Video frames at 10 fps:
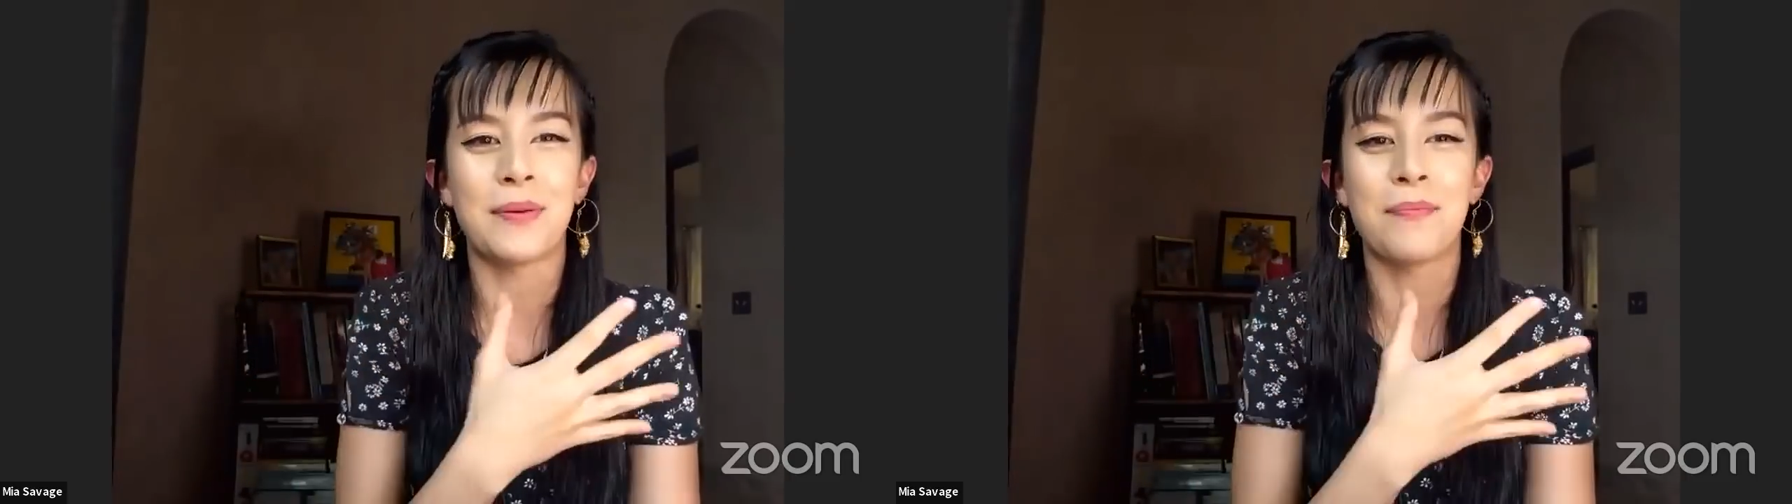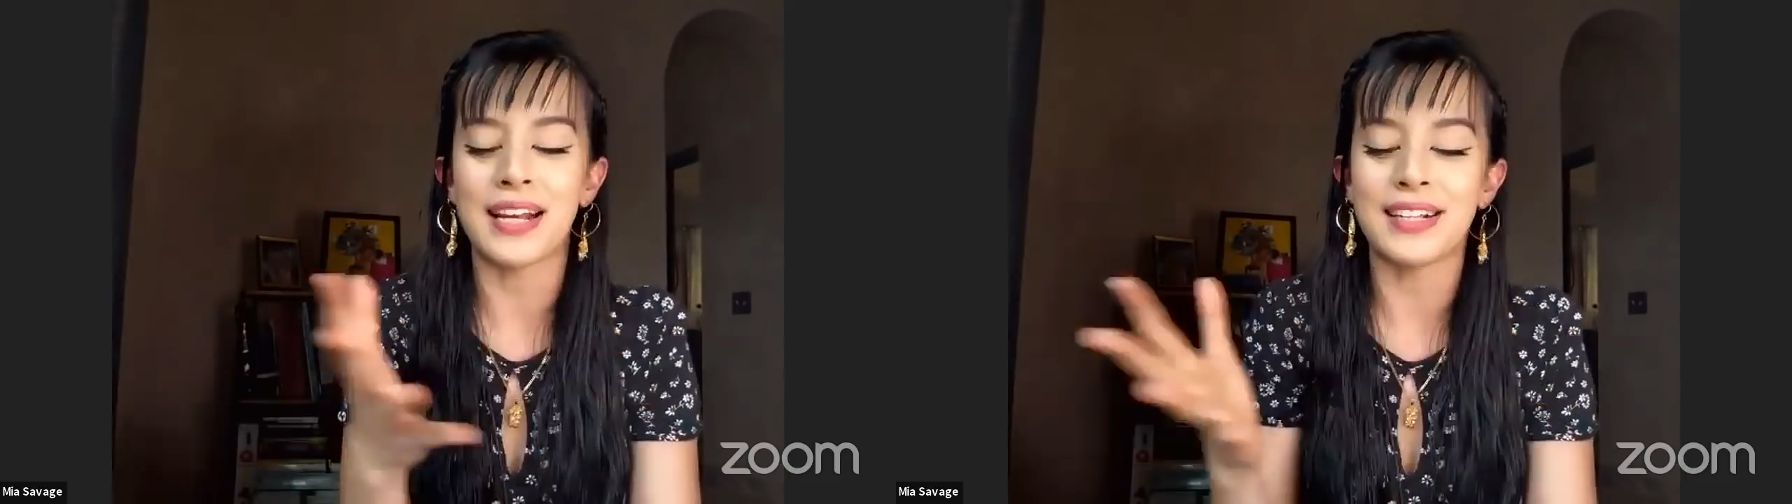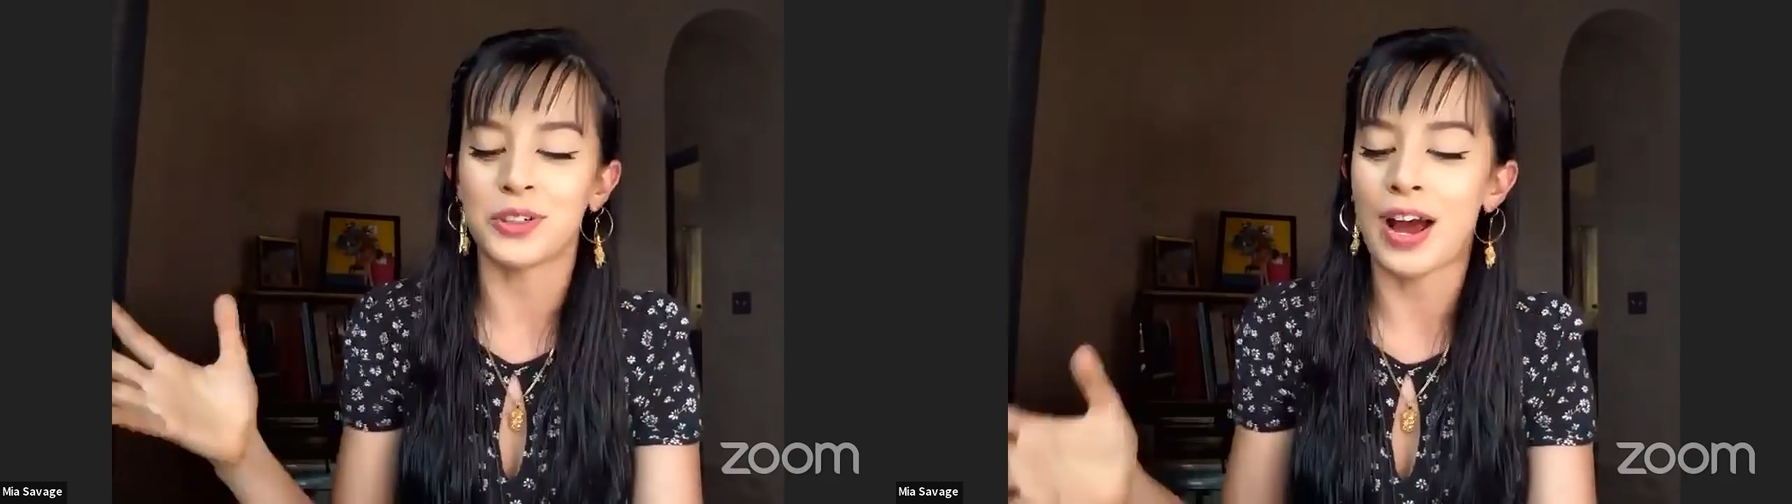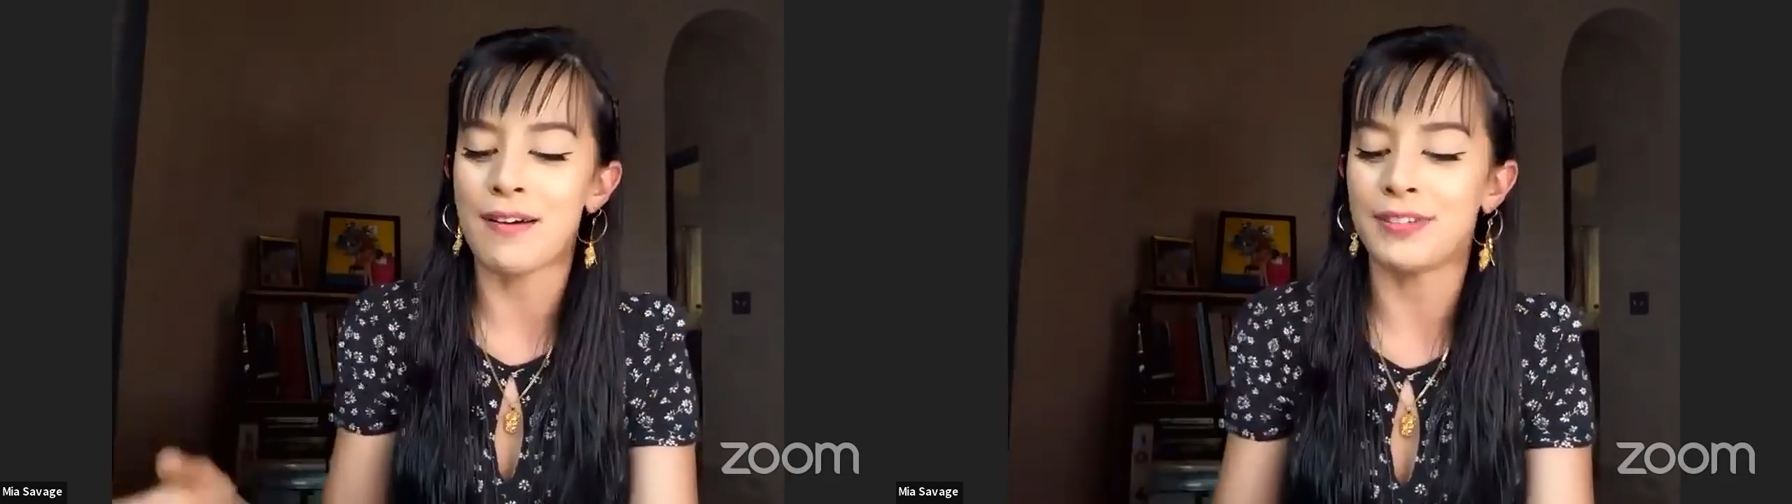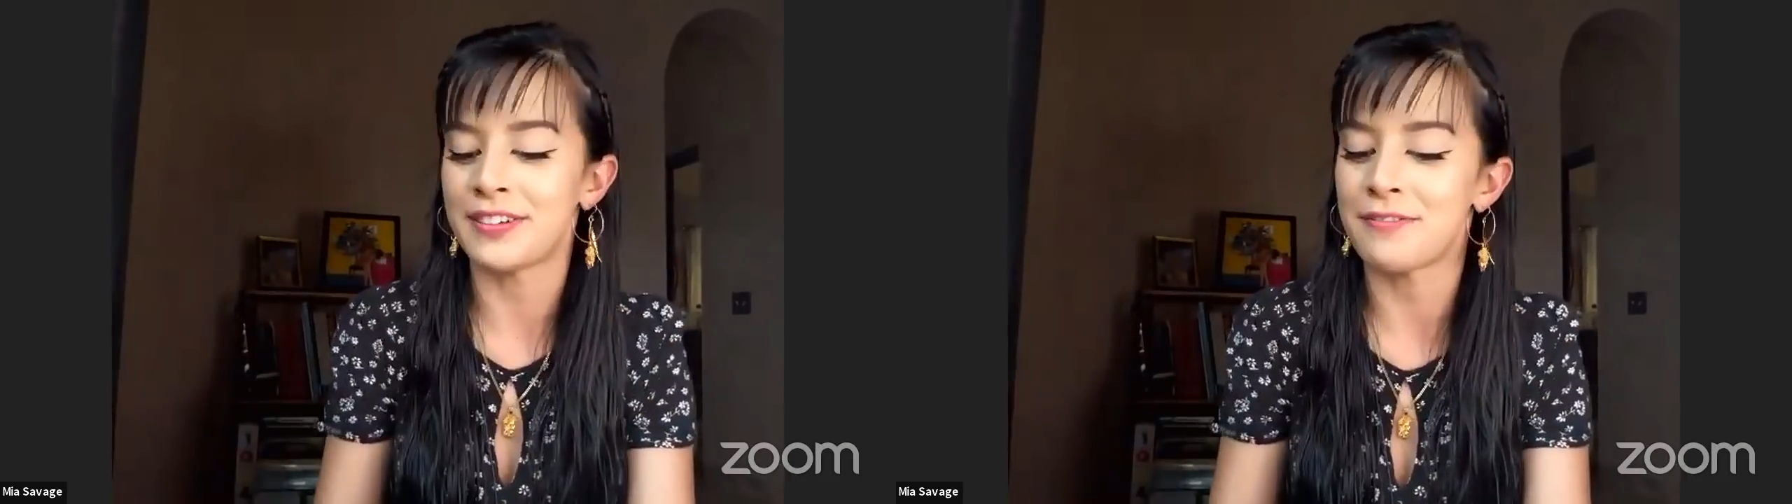amazing
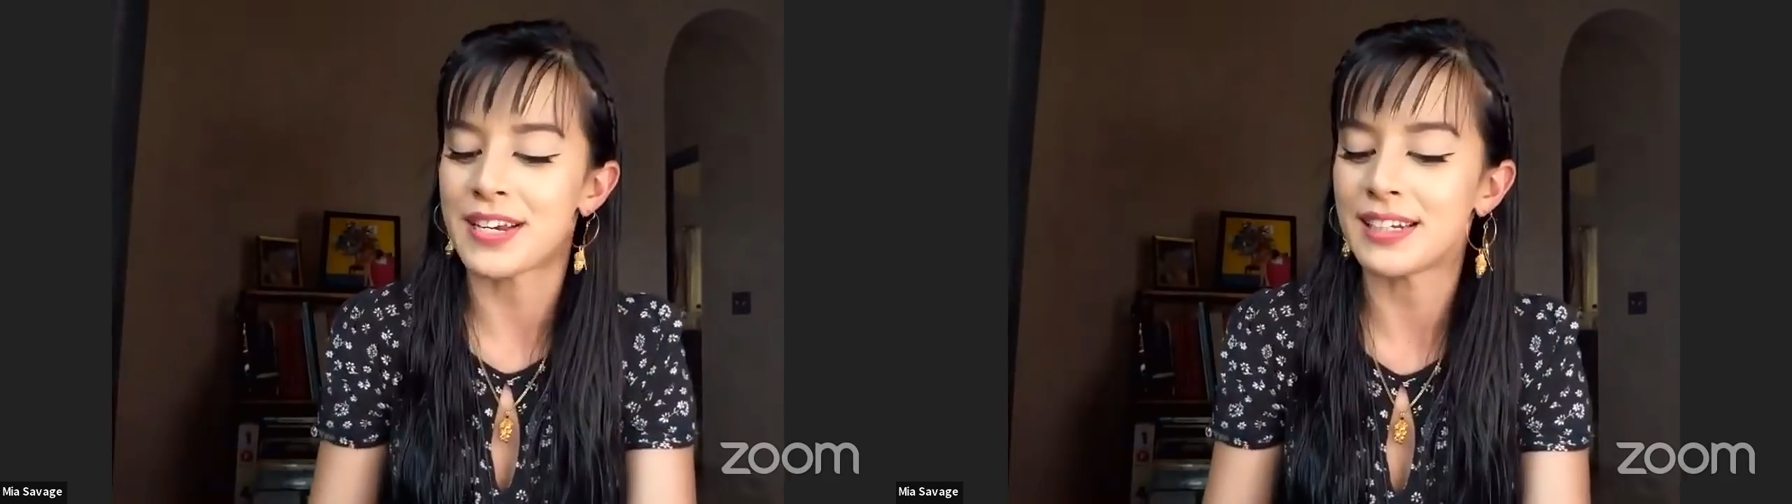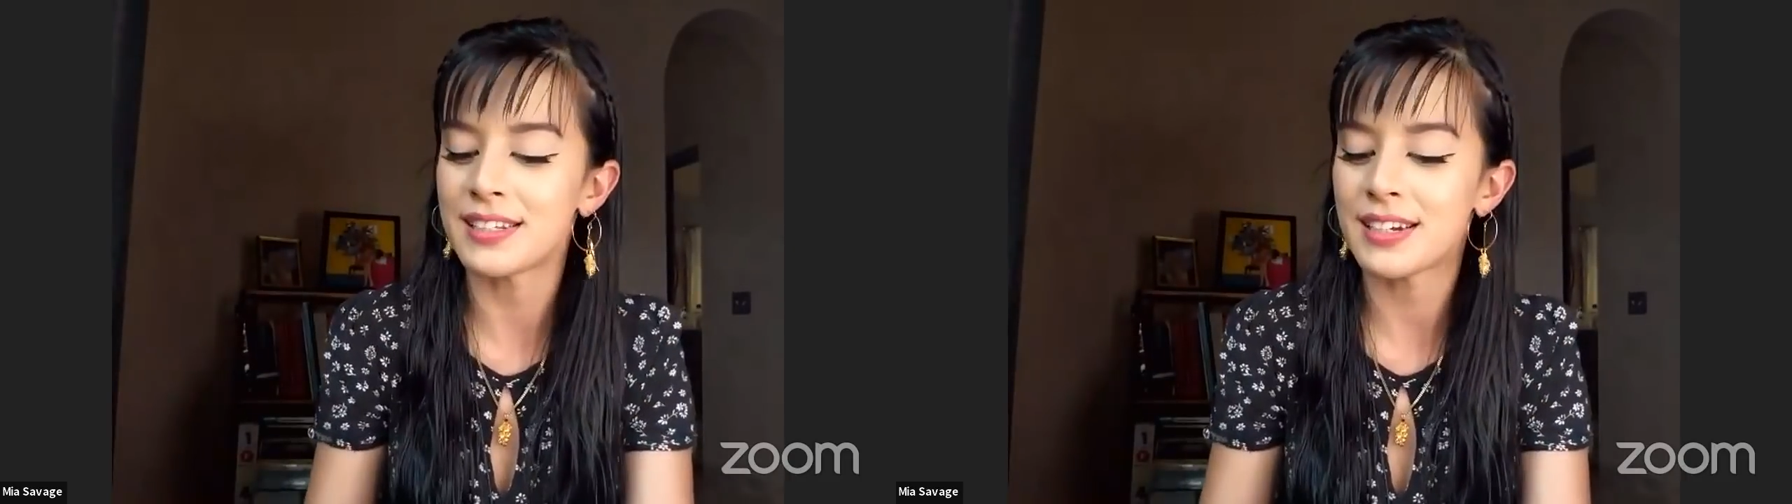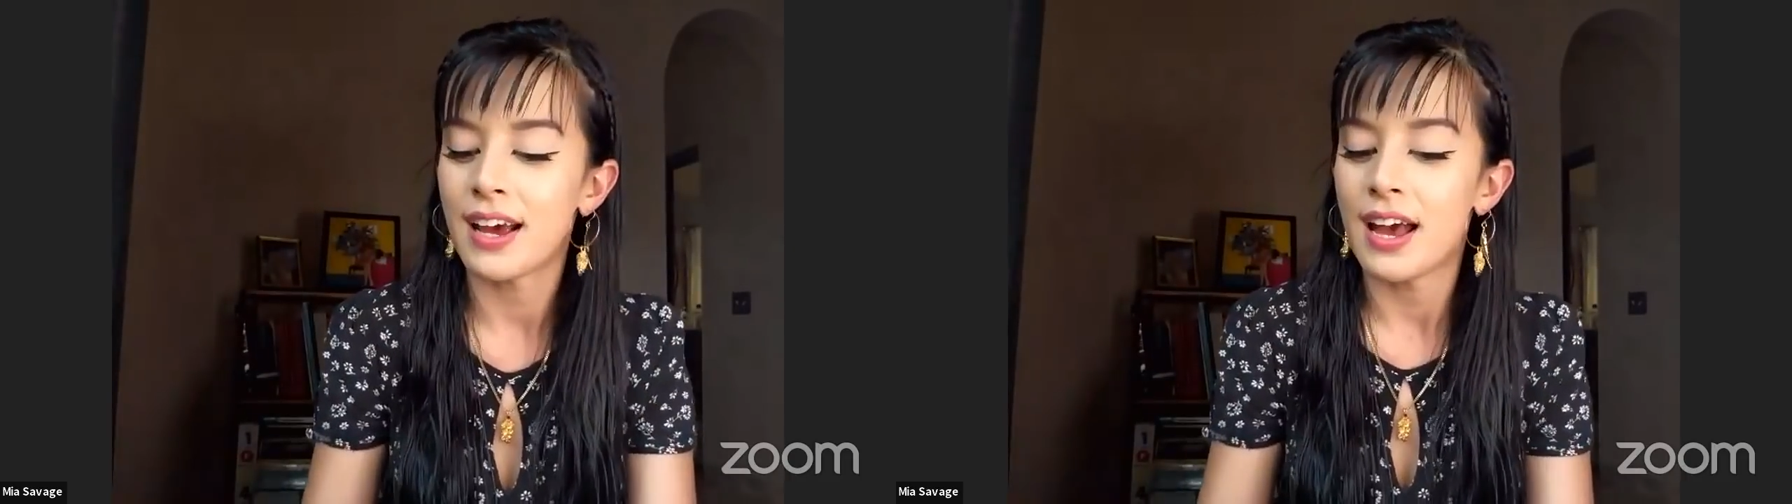traveling feast.